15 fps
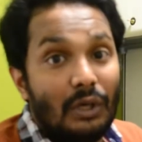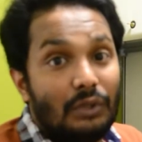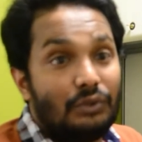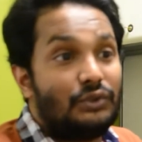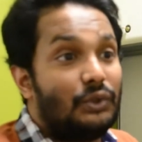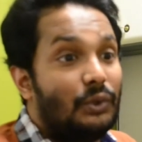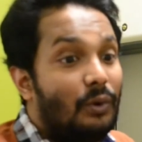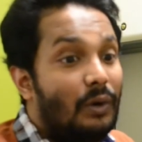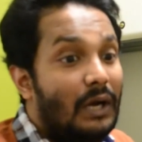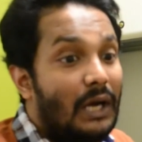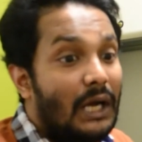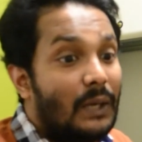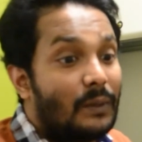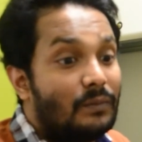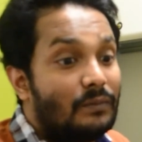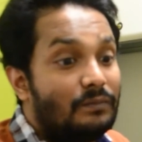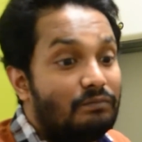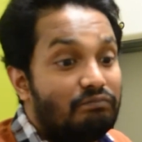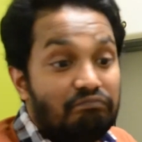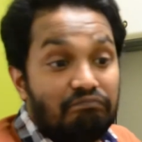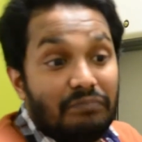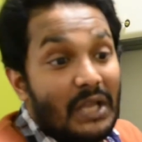So
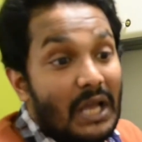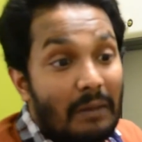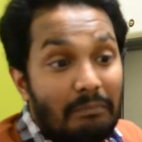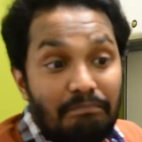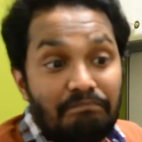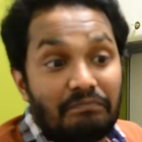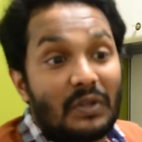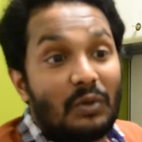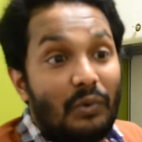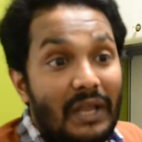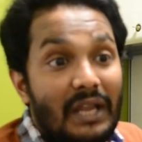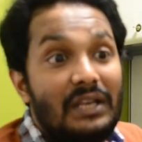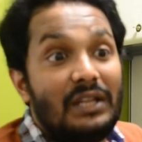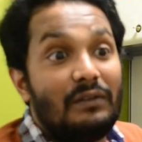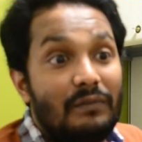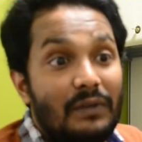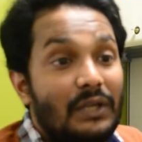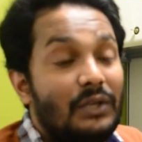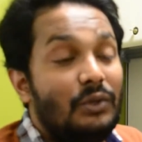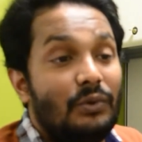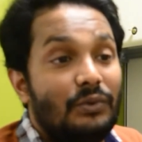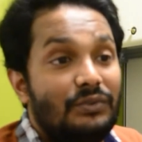yeah, creating
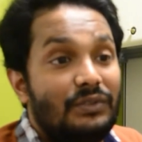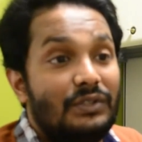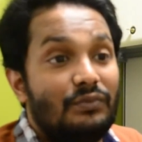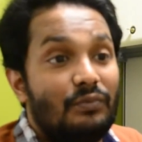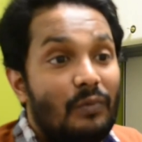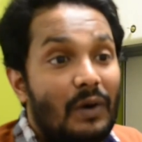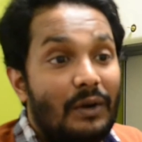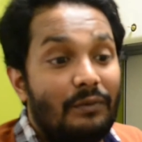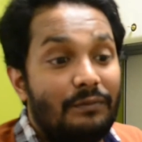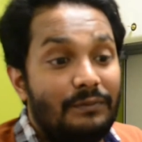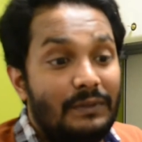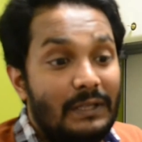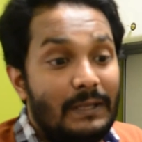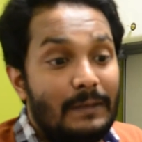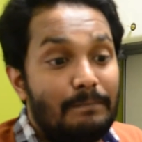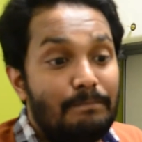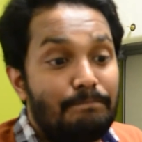videos is one of the